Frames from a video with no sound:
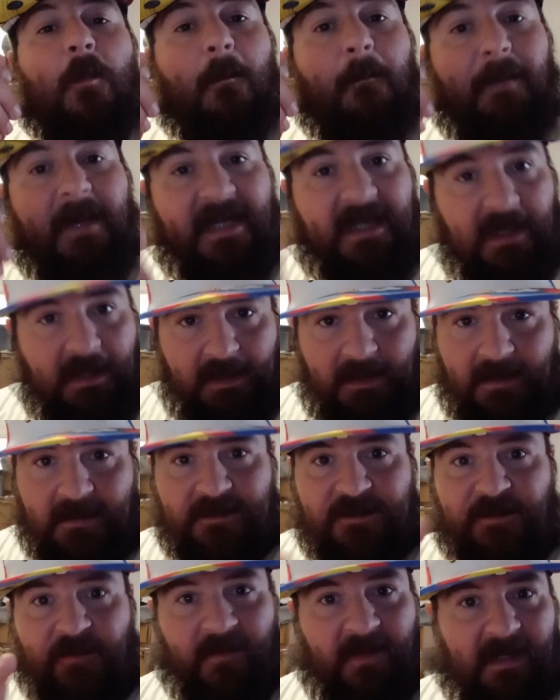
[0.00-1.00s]
Because
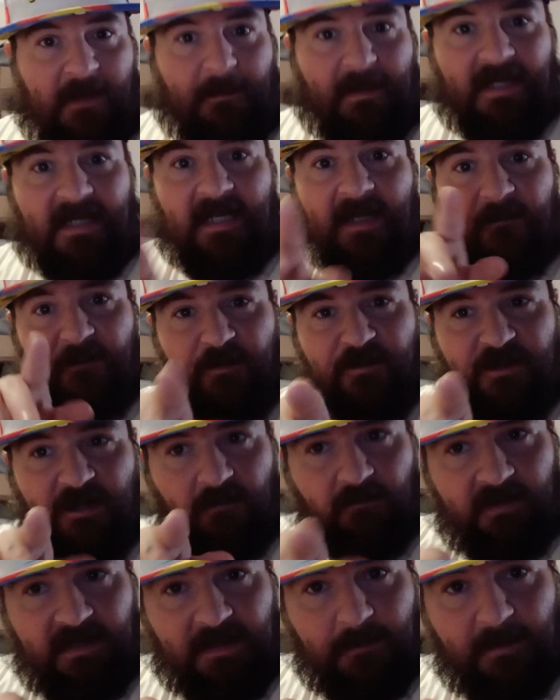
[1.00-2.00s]
you think about it, if you sell
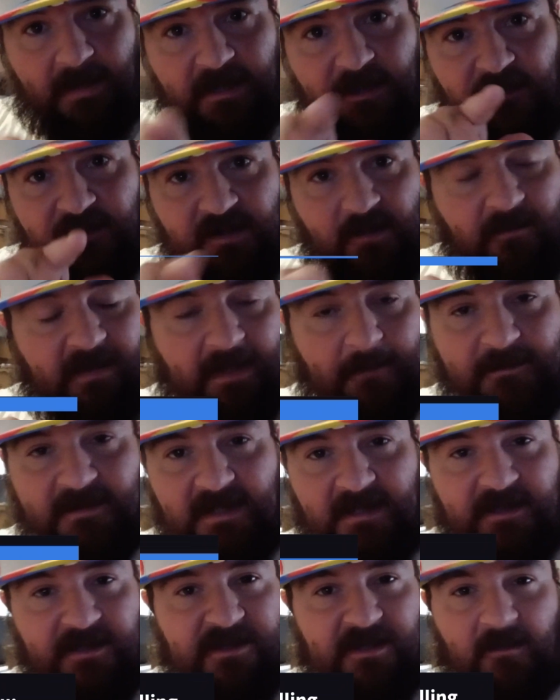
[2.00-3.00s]
on eBay, you sell on Amazon,
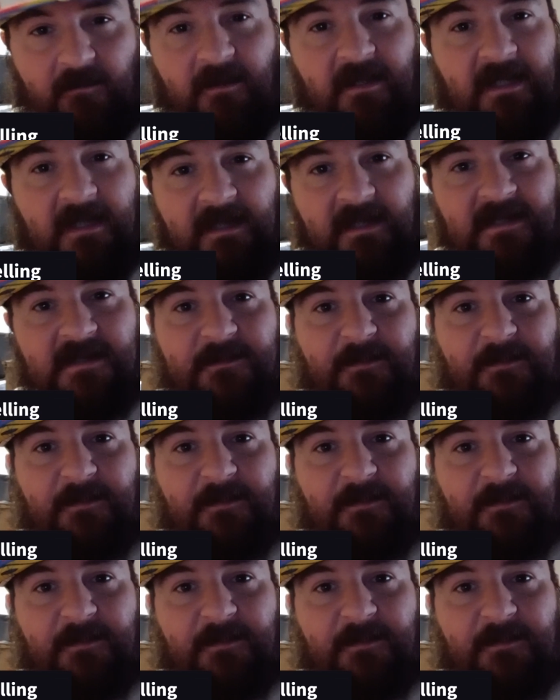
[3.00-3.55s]
you sell on any of these